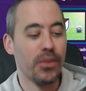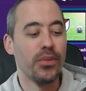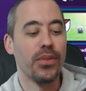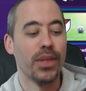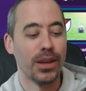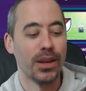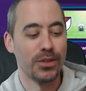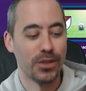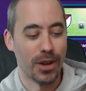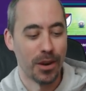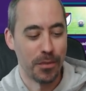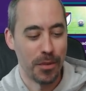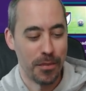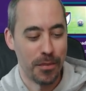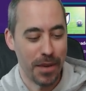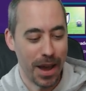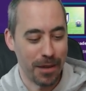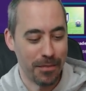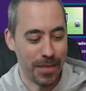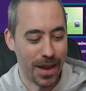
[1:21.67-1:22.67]
Thanks for coming
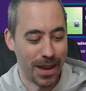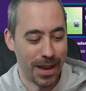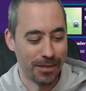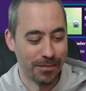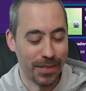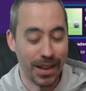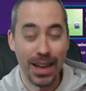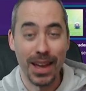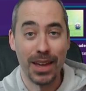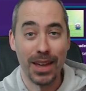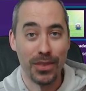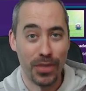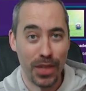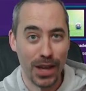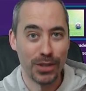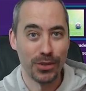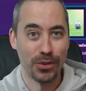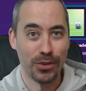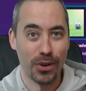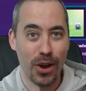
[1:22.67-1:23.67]
back, man and
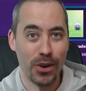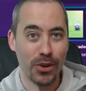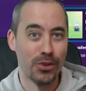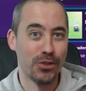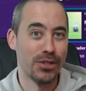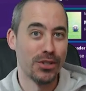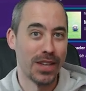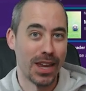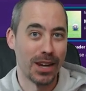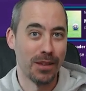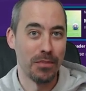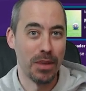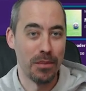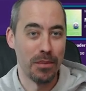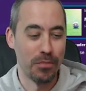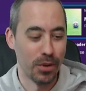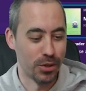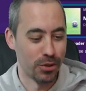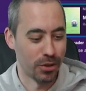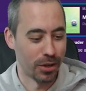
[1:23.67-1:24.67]
thanks for understanding me
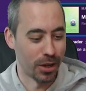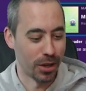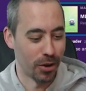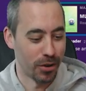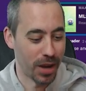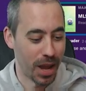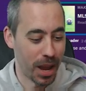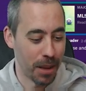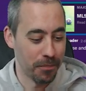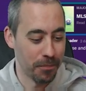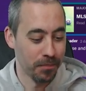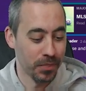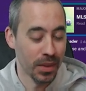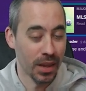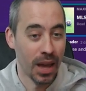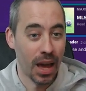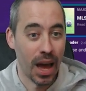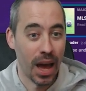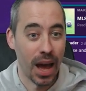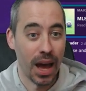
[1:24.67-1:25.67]
butchering your name.
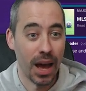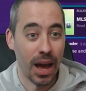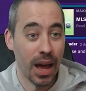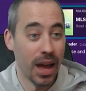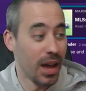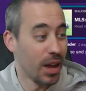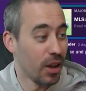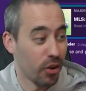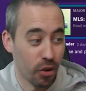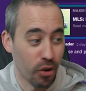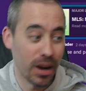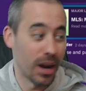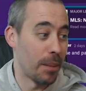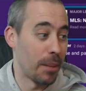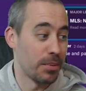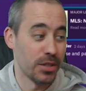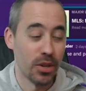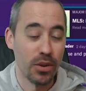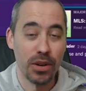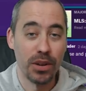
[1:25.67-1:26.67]
Uh, great
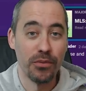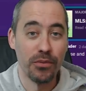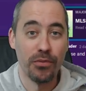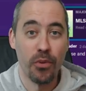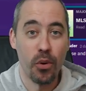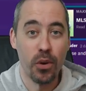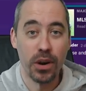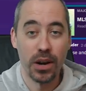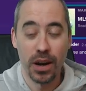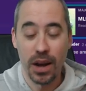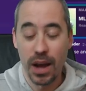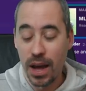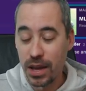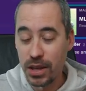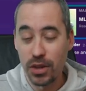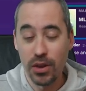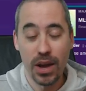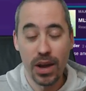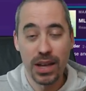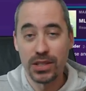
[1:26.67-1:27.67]
episode in for uh,
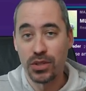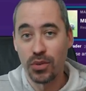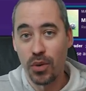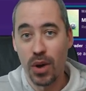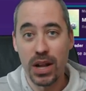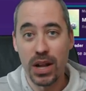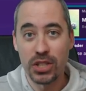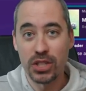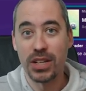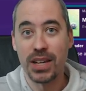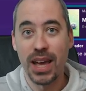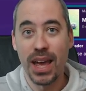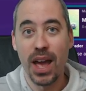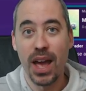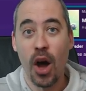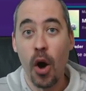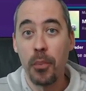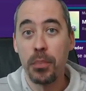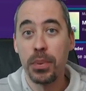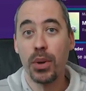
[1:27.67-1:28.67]
you guys to watch today. I
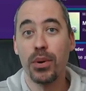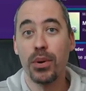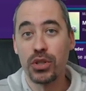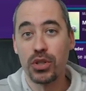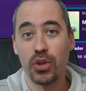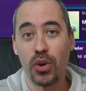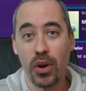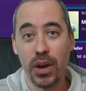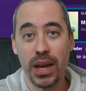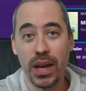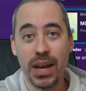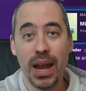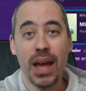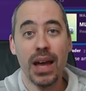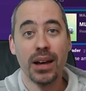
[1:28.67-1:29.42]
hope you enjoy it.